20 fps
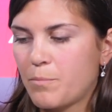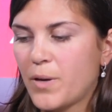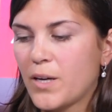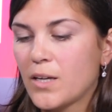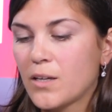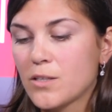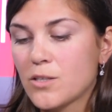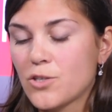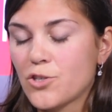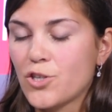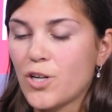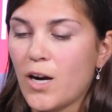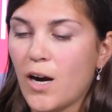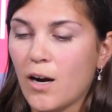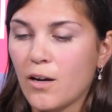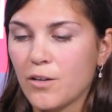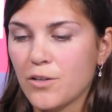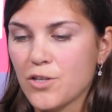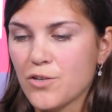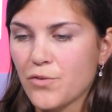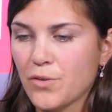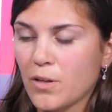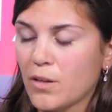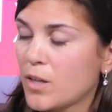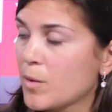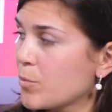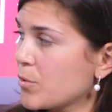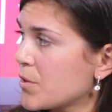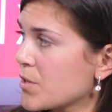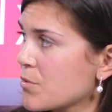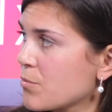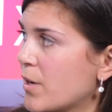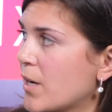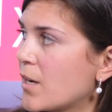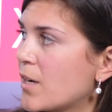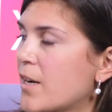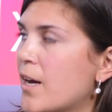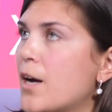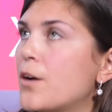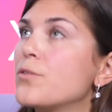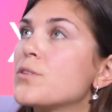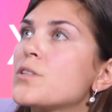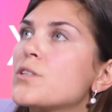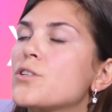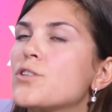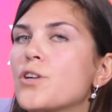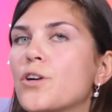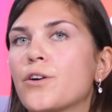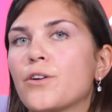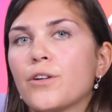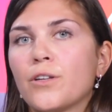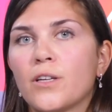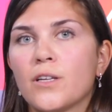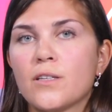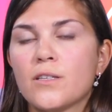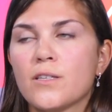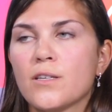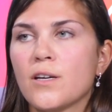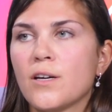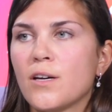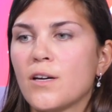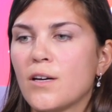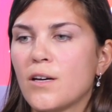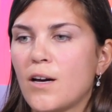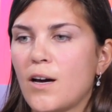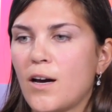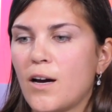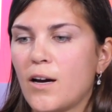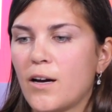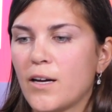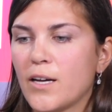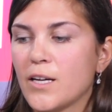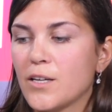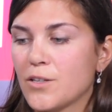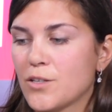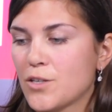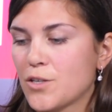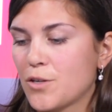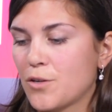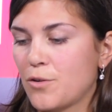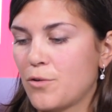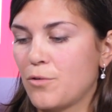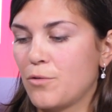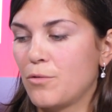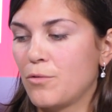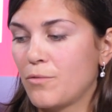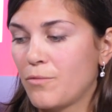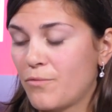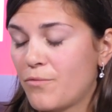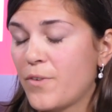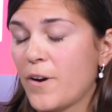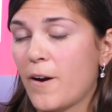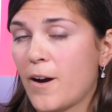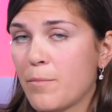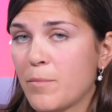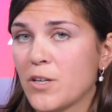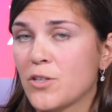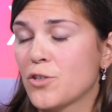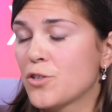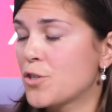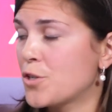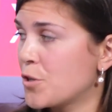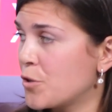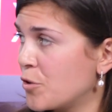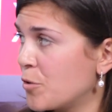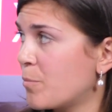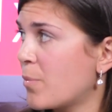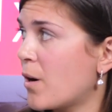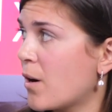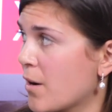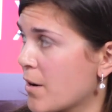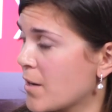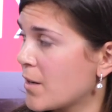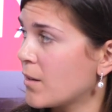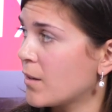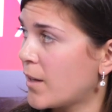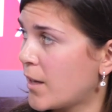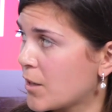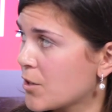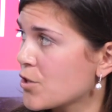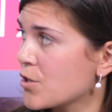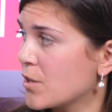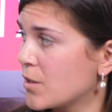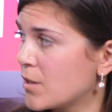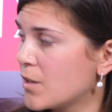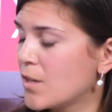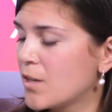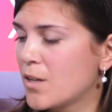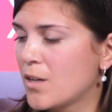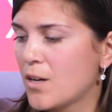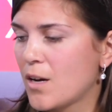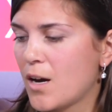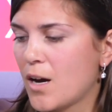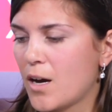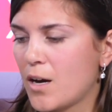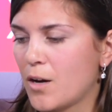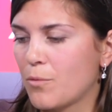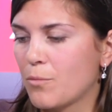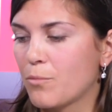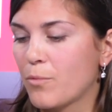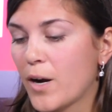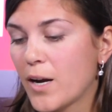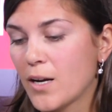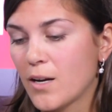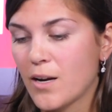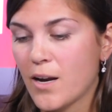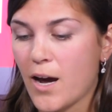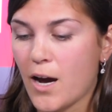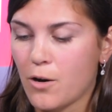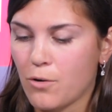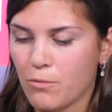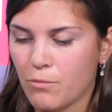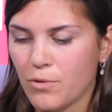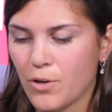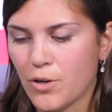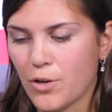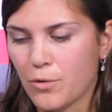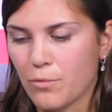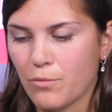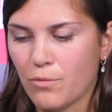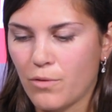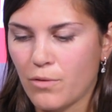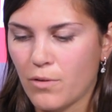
biggest challenge for the liberals right now is to turn this uh, into very much a two-party election. Uh, right now, you know,